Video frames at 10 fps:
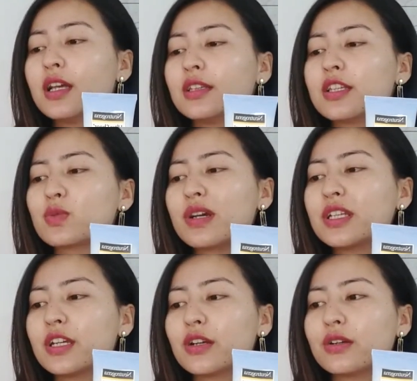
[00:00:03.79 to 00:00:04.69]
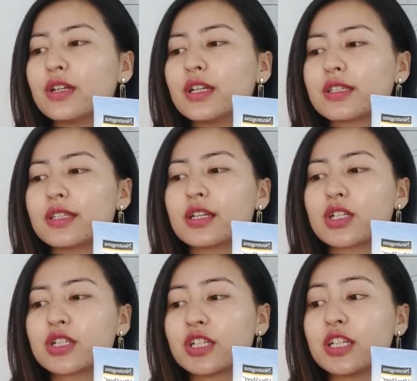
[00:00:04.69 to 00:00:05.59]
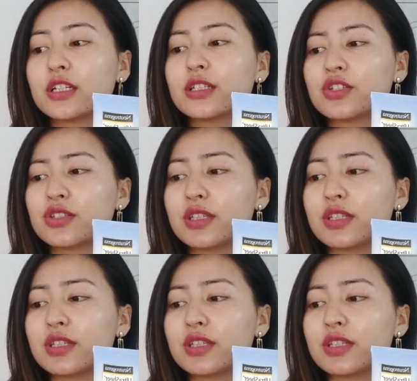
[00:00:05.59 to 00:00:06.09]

This one here is their Sheer